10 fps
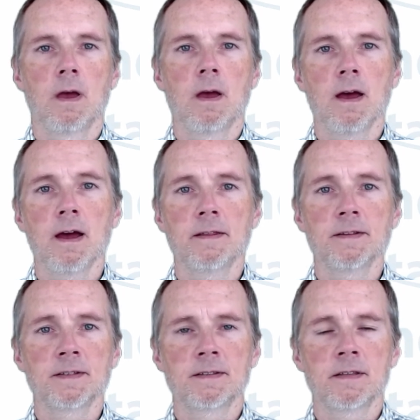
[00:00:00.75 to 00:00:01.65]
Hi, this
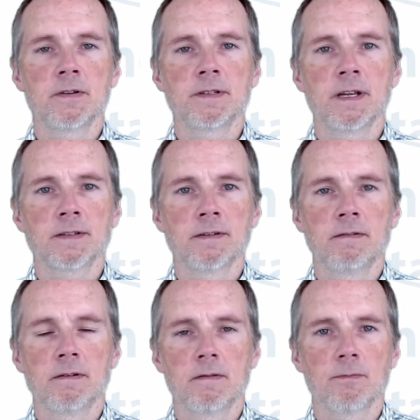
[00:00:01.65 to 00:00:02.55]
is TheoryStation.
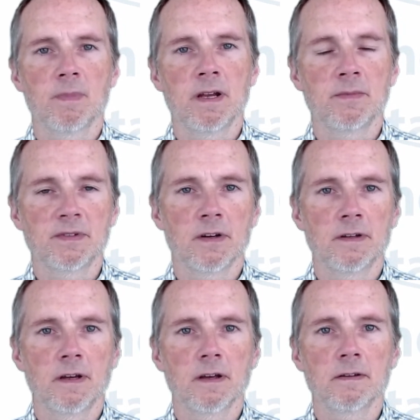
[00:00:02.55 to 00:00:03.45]
My name is John
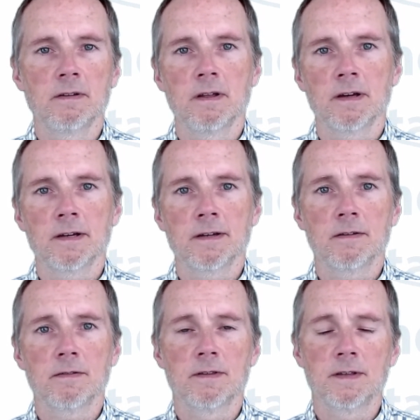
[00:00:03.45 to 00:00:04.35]
Duggan.
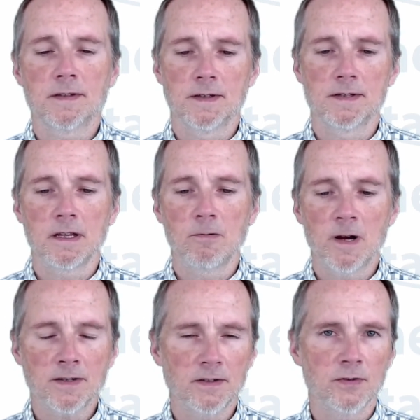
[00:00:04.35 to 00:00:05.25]
This is the
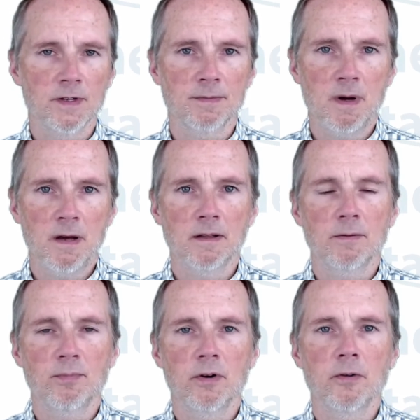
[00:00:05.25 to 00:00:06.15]
Rational Choice Modeling
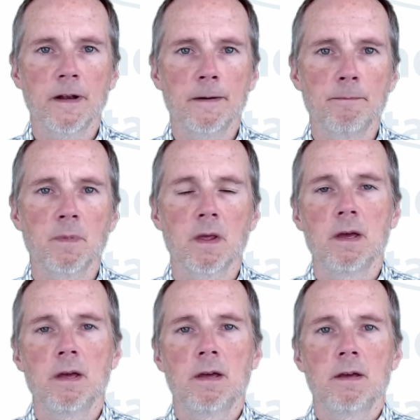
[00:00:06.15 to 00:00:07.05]
Program.
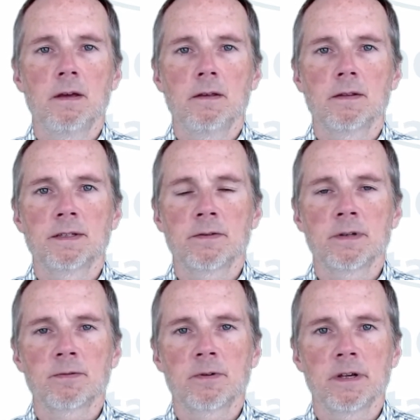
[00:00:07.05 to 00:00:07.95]
The series
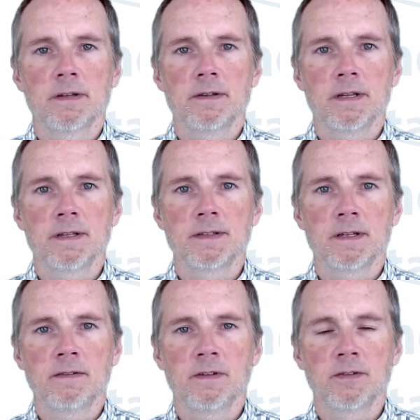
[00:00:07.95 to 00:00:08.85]
we're in is
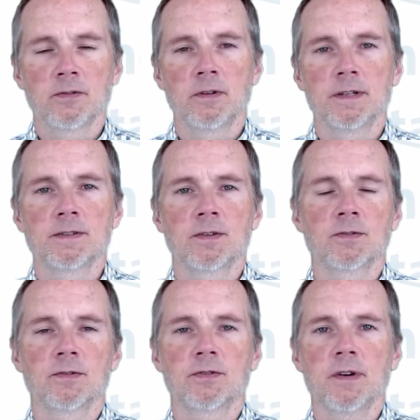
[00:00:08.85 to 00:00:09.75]
Individual and Social
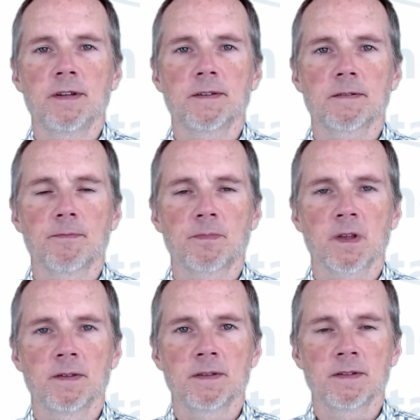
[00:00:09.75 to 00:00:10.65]
Choice, and
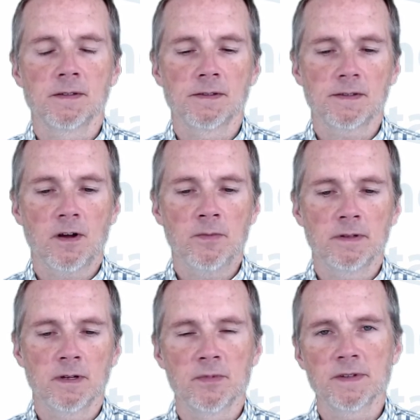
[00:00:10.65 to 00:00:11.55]
this is installment
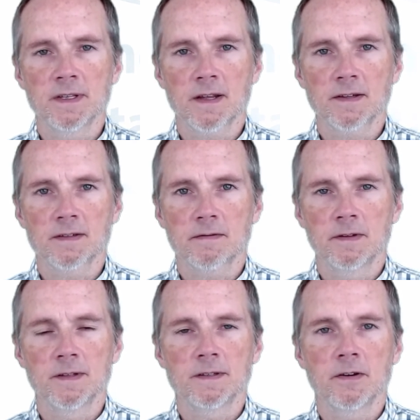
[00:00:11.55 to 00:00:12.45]
number 6 in the
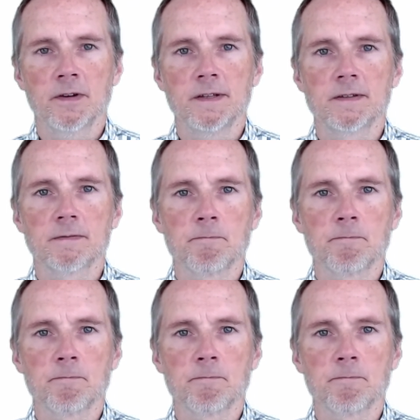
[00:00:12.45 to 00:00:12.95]
series.